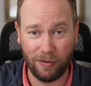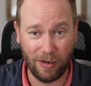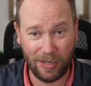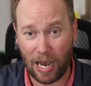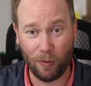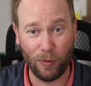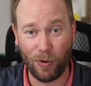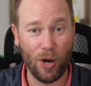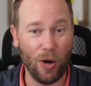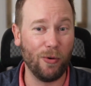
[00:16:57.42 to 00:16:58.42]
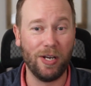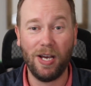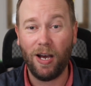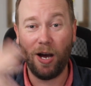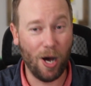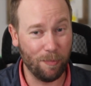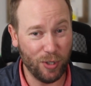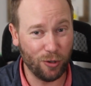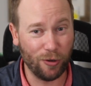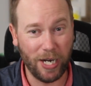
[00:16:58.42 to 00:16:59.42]
down the road,
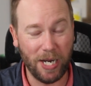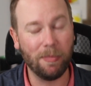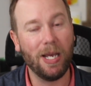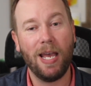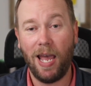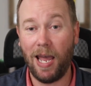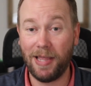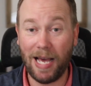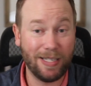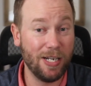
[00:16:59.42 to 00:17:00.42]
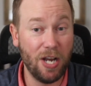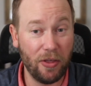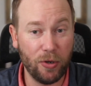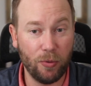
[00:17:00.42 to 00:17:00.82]
upstream. And that's another